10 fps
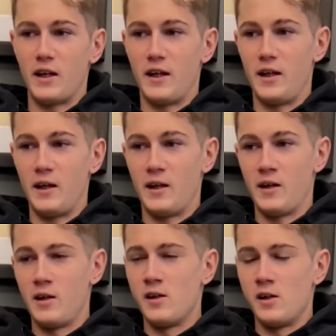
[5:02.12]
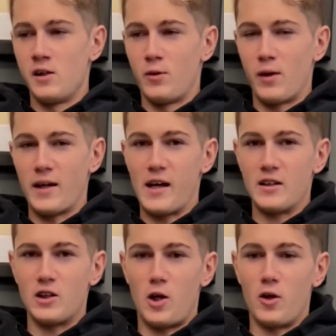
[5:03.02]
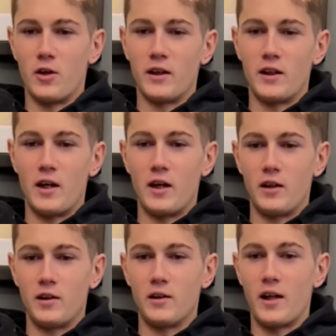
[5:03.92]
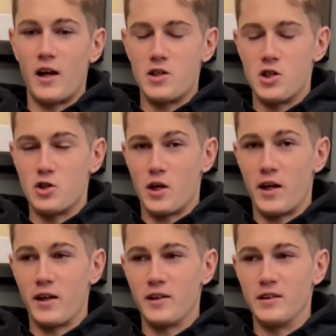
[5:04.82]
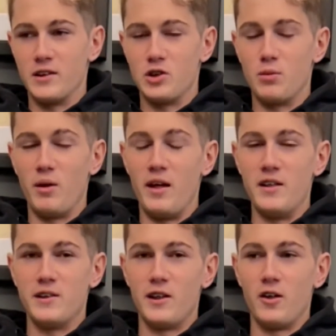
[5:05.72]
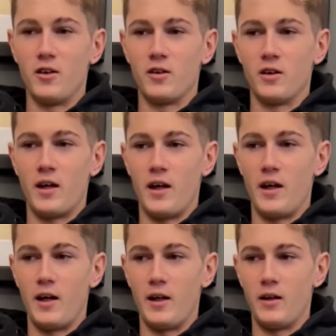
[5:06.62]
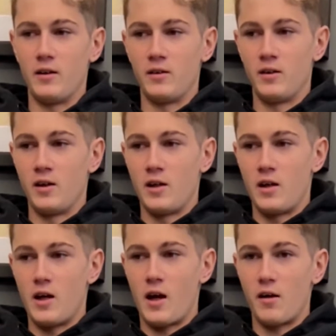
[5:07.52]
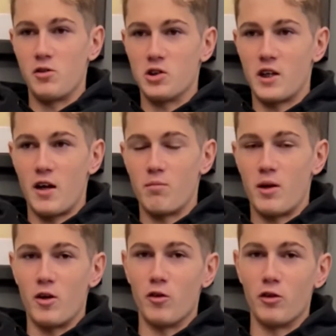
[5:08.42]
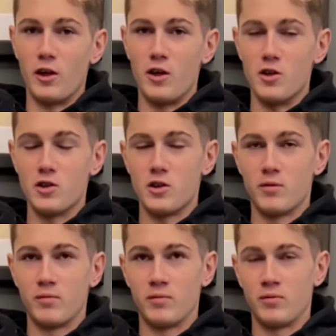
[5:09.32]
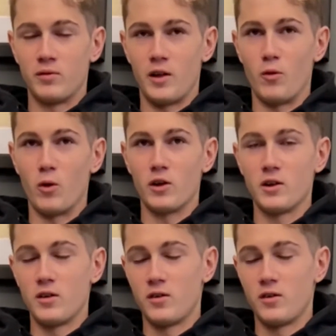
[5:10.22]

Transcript: and when I got taller, I thought that I should try because it should be easier, and I've just gotten better over the years and worked